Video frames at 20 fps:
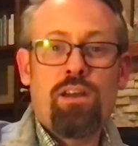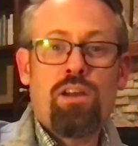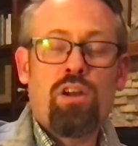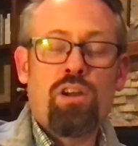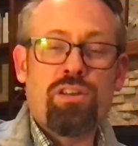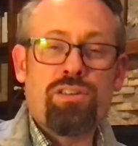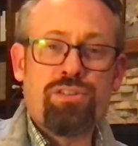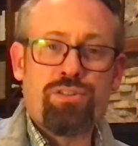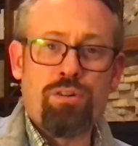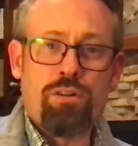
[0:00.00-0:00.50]

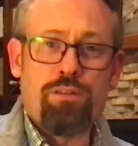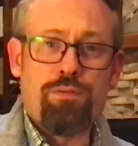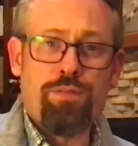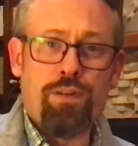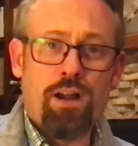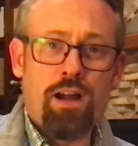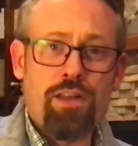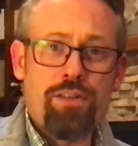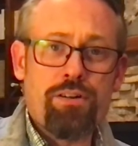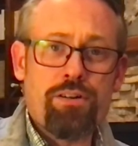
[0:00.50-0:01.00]
Concern
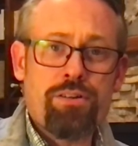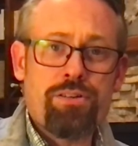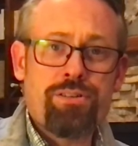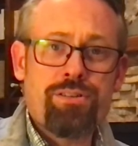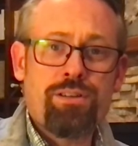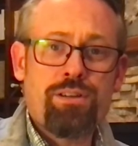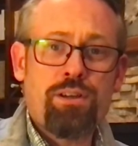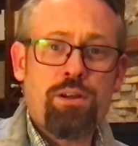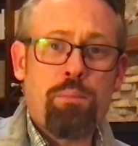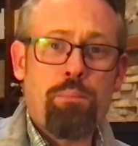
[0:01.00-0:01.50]
for
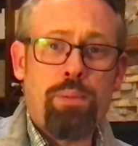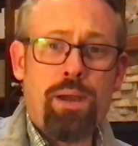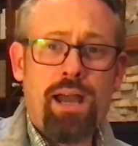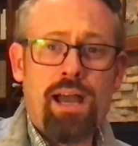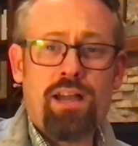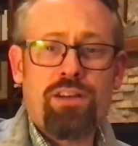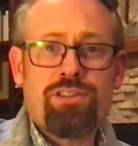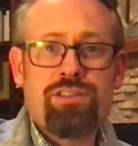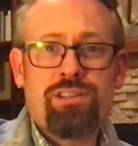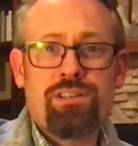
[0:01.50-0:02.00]
others,
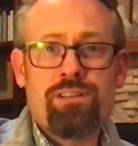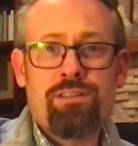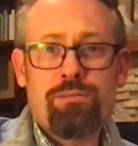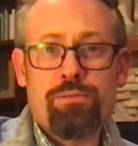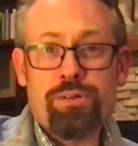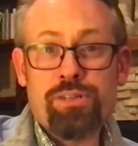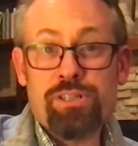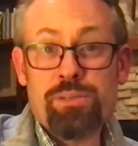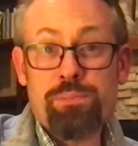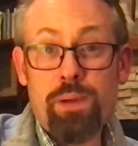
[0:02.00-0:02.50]
compassion,
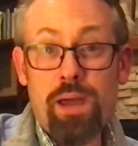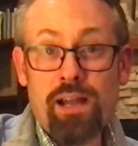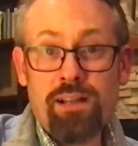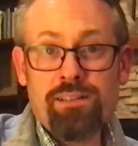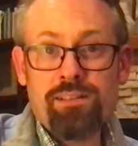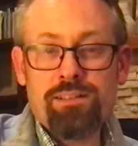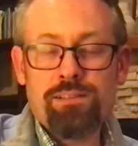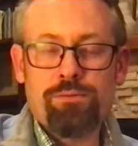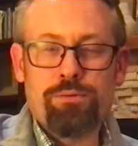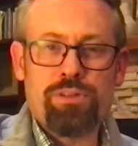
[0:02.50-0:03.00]

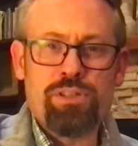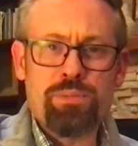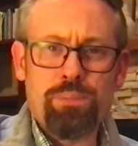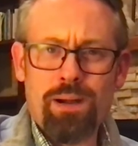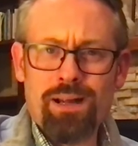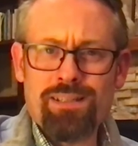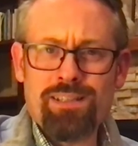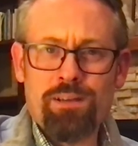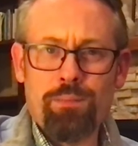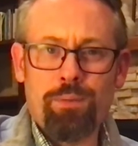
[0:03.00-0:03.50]
respect,
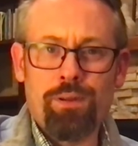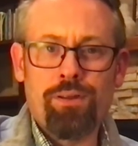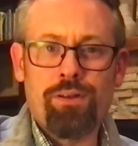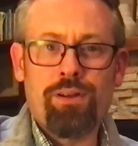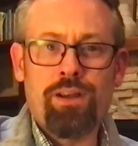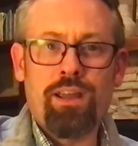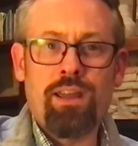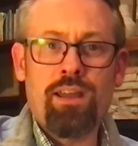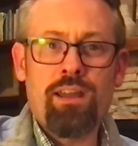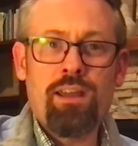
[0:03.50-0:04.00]

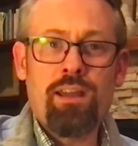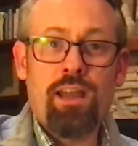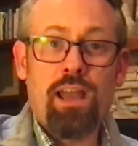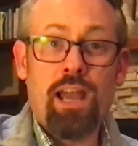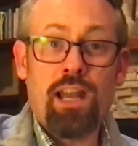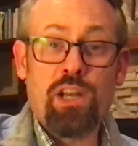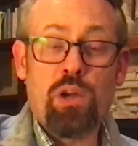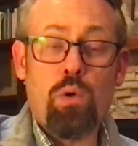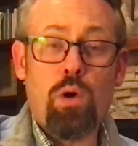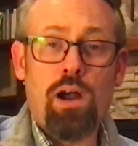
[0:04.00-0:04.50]
responsibility,
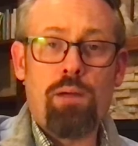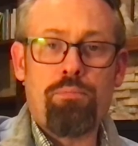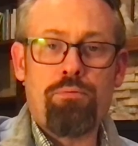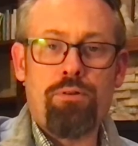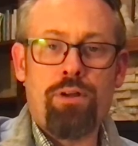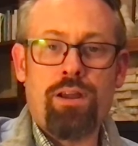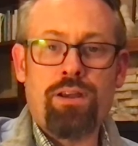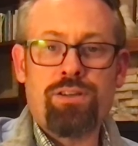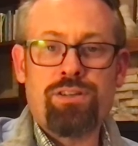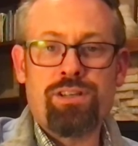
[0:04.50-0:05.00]
and
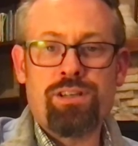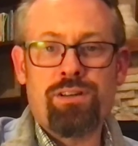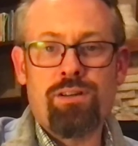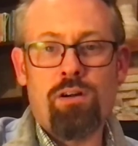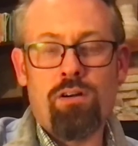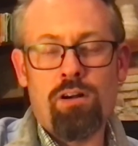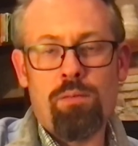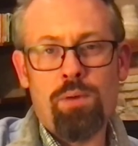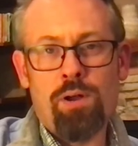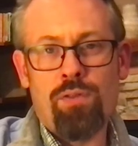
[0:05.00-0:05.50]
cooperation
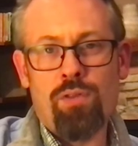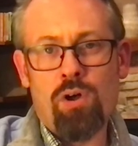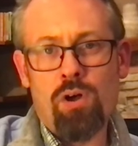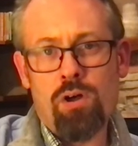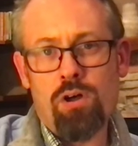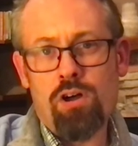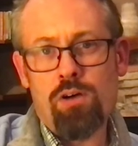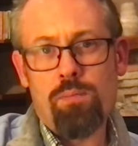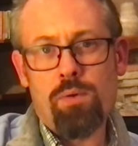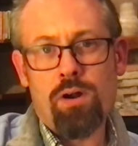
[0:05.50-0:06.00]
are among the
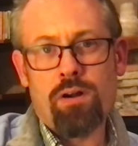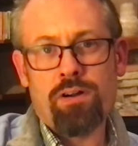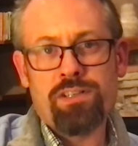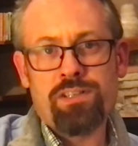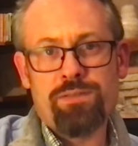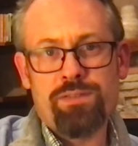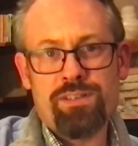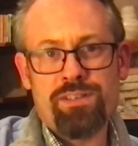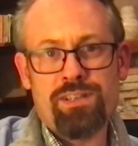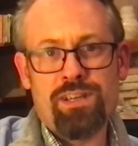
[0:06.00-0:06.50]
hallmarks
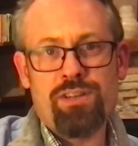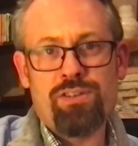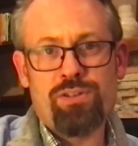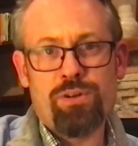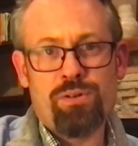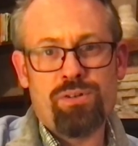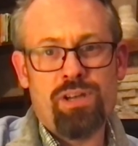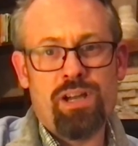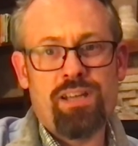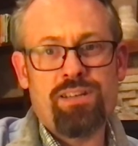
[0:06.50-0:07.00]
of a St.
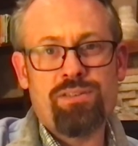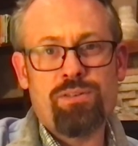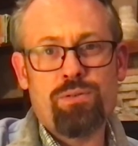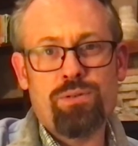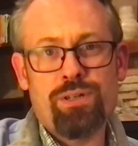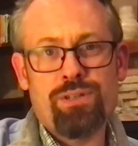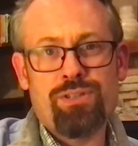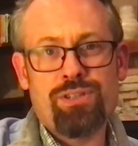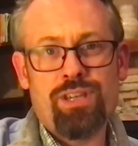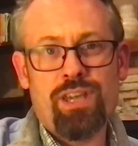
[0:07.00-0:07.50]
Joe's High
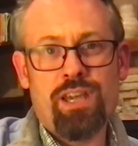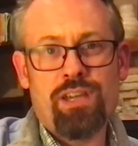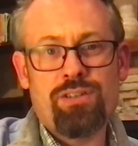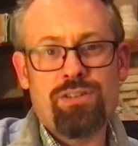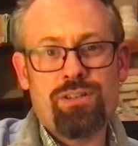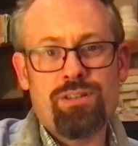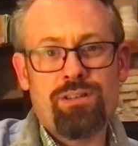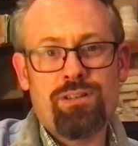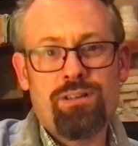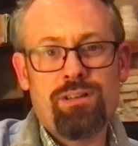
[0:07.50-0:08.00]
School
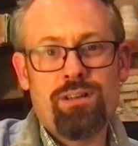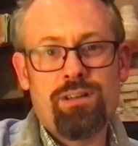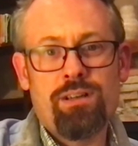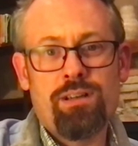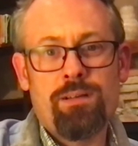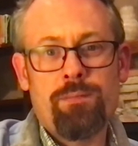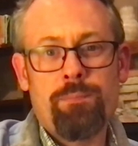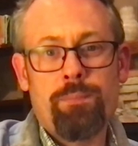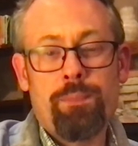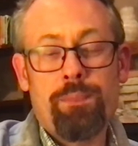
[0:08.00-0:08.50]
education.
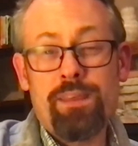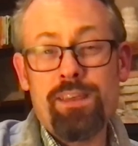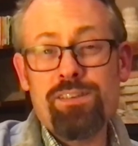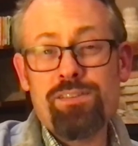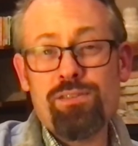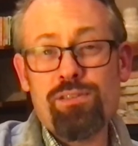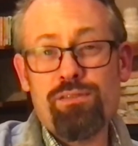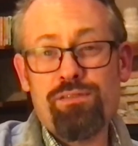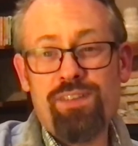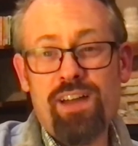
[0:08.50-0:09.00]
These
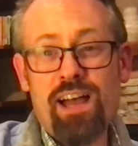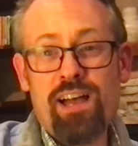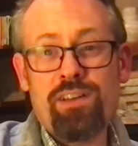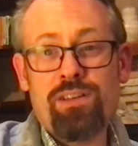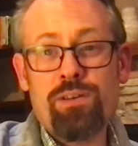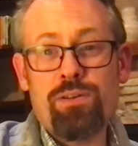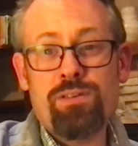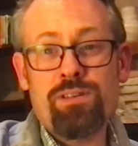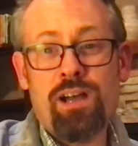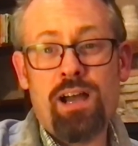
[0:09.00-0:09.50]
are the
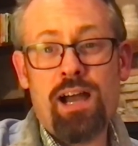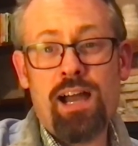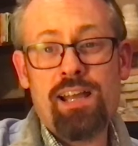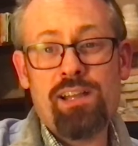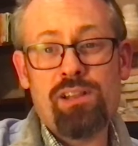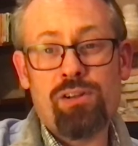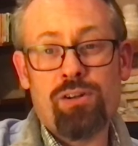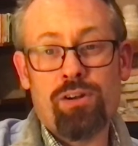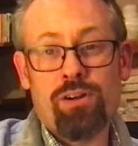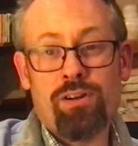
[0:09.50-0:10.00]
values I
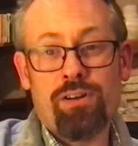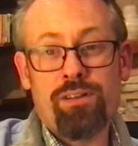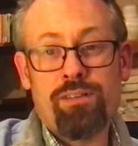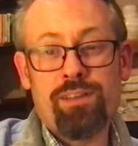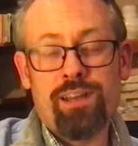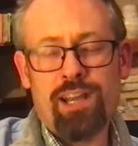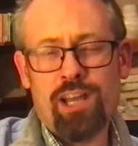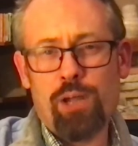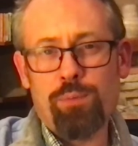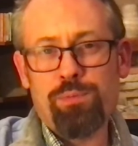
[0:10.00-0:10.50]
learned
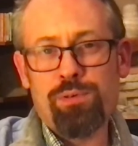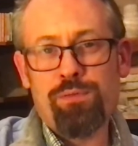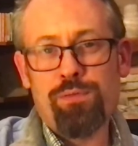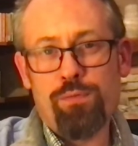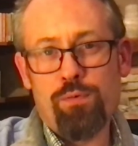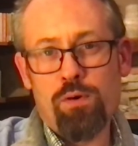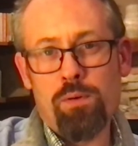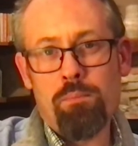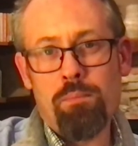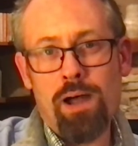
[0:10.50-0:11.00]
that helped
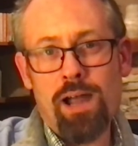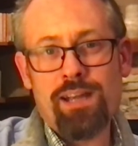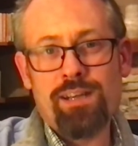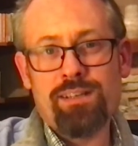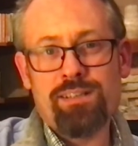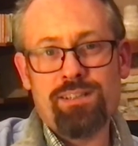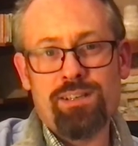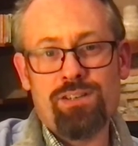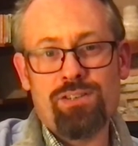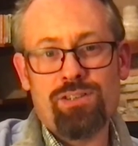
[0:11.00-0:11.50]
inform my
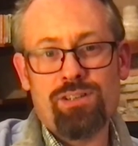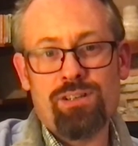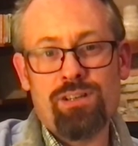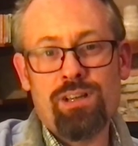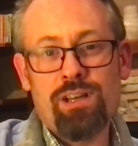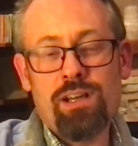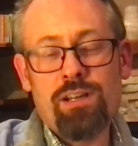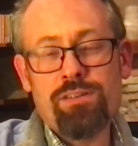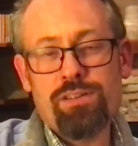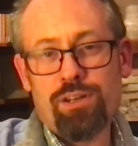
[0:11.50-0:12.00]
decision
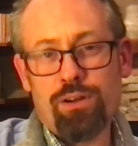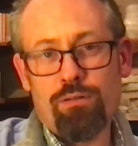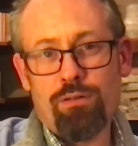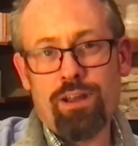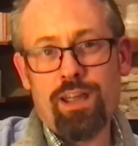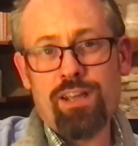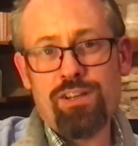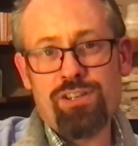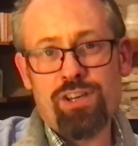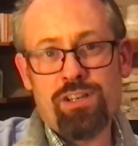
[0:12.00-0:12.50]
to
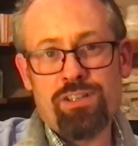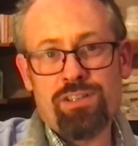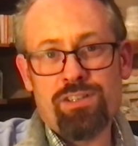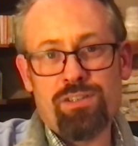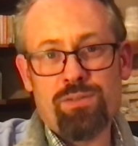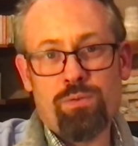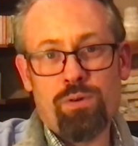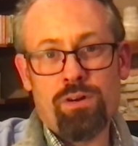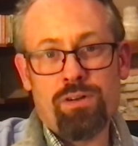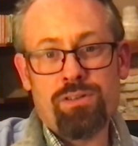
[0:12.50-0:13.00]
create
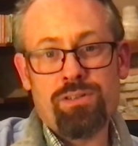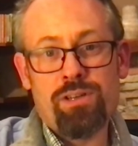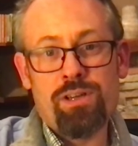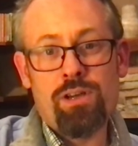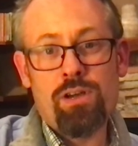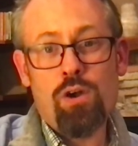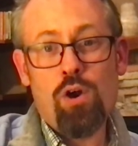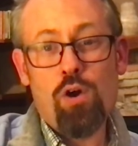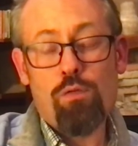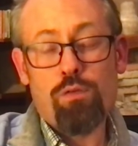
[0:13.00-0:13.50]
JusticeworX
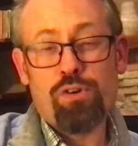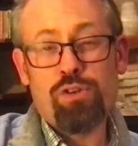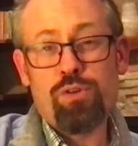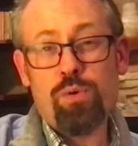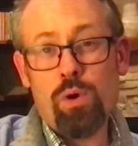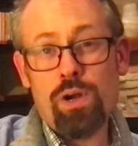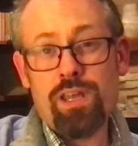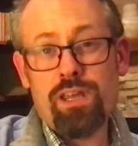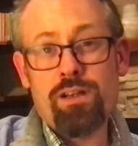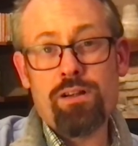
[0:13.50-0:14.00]
over
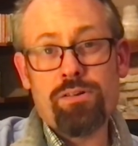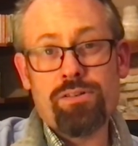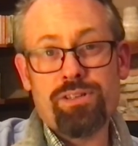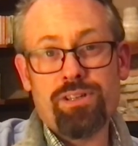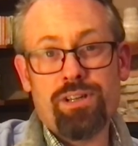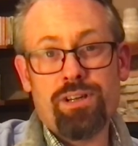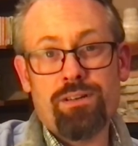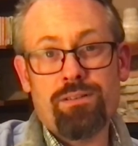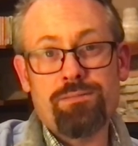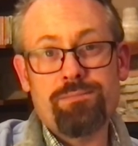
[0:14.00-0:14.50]
20 years
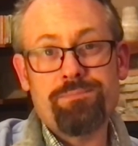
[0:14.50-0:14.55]
ago.